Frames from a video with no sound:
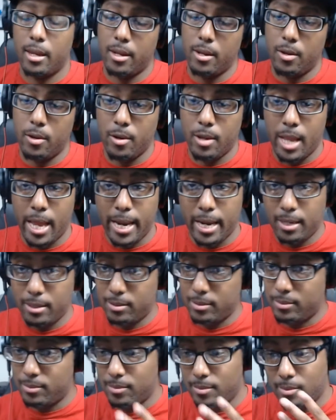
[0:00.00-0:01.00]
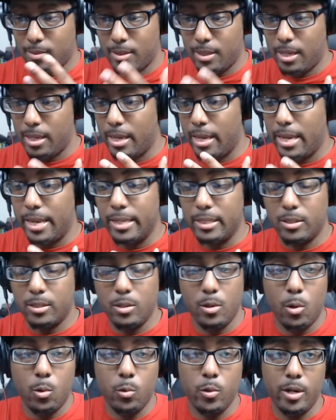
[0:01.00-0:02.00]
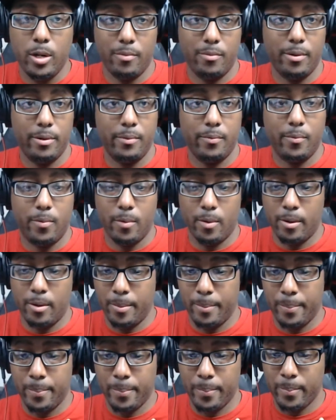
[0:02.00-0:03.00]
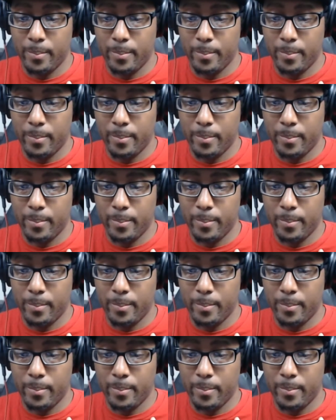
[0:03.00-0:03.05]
Like, it's no different from